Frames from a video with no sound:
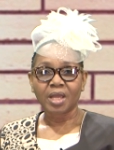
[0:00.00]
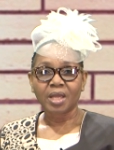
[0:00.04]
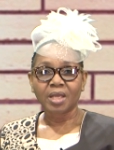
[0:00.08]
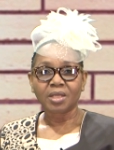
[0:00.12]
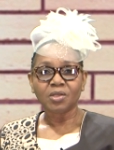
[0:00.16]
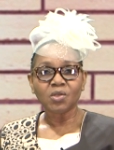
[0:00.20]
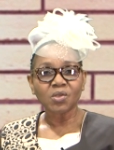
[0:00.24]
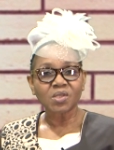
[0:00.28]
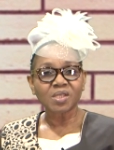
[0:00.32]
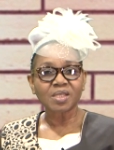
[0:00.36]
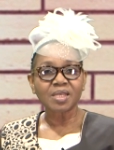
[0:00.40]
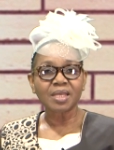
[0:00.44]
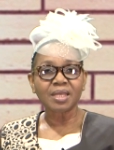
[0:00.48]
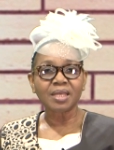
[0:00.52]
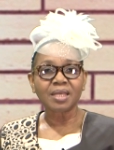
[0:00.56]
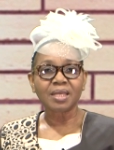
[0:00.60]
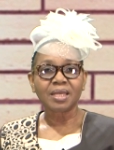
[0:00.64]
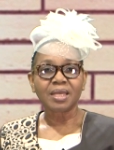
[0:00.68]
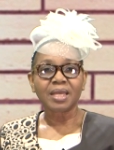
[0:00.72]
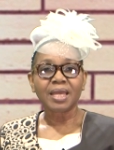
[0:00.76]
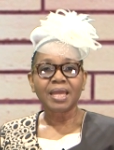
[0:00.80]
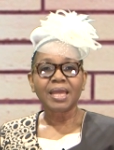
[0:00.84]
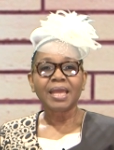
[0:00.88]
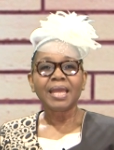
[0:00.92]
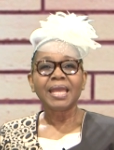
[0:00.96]
You
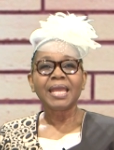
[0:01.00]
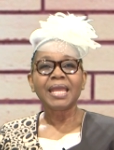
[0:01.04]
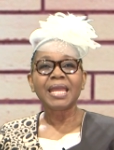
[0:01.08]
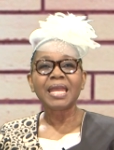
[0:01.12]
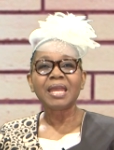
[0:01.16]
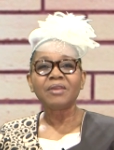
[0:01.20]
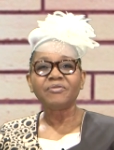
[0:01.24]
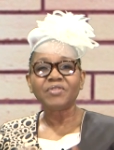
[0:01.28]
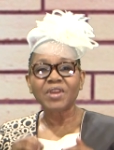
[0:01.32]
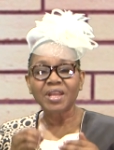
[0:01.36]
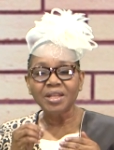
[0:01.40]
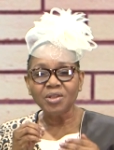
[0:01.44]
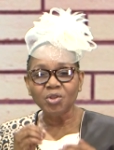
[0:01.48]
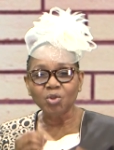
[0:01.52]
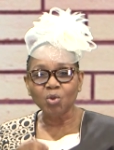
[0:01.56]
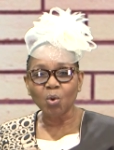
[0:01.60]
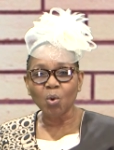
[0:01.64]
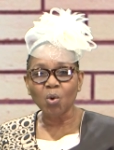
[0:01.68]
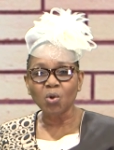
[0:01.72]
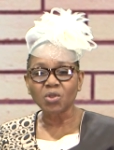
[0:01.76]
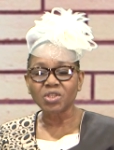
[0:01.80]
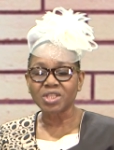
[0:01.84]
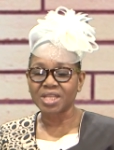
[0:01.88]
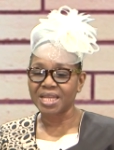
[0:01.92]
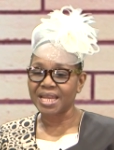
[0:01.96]
see, even
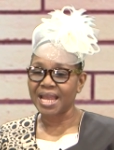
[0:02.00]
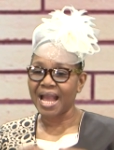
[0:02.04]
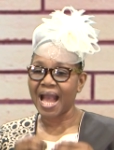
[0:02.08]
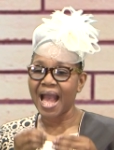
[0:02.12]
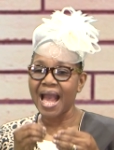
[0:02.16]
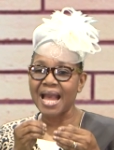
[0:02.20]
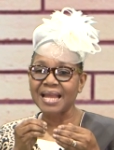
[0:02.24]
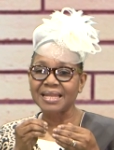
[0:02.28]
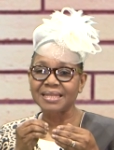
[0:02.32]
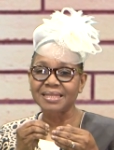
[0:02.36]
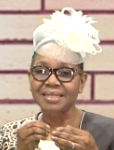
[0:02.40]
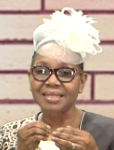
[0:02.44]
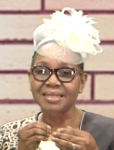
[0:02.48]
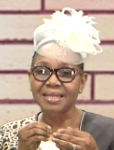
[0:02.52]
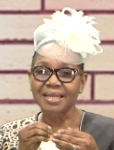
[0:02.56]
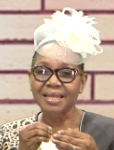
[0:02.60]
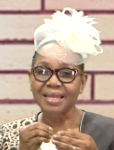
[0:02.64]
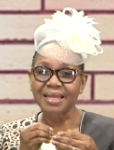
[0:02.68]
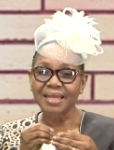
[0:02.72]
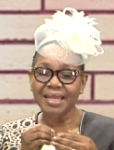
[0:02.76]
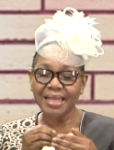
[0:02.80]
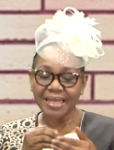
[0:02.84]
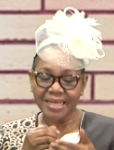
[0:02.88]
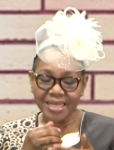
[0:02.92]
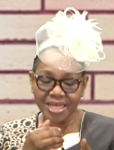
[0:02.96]
though she had
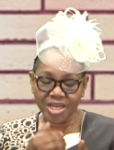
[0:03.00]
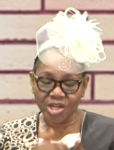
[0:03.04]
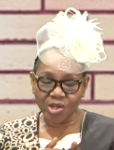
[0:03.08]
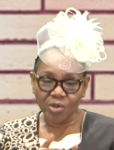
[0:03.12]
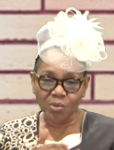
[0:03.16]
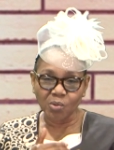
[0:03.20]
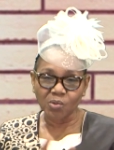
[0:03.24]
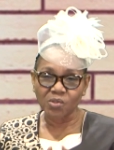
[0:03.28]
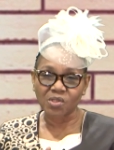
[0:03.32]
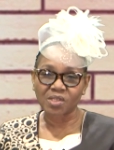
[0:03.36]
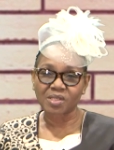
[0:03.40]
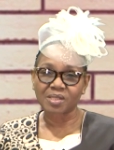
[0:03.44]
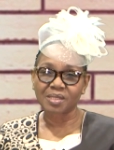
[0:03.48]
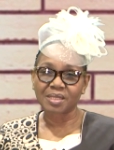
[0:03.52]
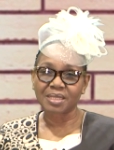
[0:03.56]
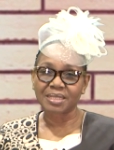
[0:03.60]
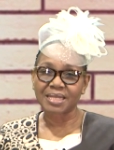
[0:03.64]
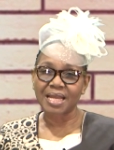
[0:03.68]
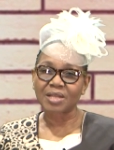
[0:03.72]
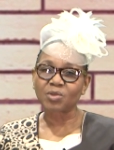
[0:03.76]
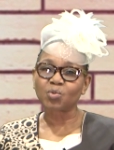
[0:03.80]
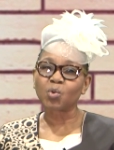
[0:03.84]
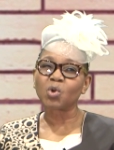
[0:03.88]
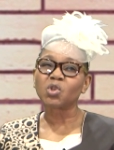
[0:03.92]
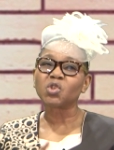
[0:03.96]
news
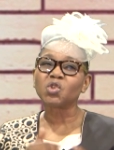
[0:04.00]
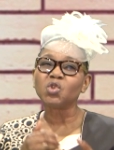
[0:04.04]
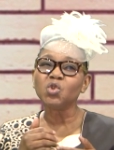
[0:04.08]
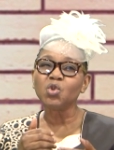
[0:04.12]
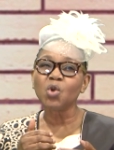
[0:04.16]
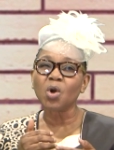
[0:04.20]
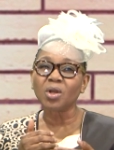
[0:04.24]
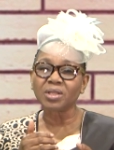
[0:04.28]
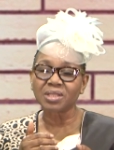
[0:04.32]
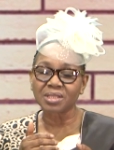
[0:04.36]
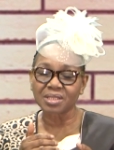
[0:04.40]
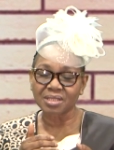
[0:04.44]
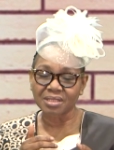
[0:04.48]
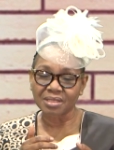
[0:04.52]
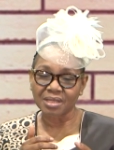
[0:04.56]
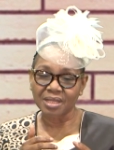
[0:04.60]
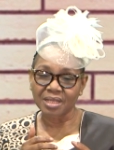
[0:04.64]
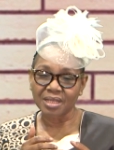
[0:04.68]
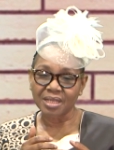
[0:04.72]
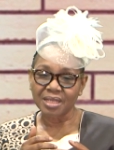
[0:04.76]
that was not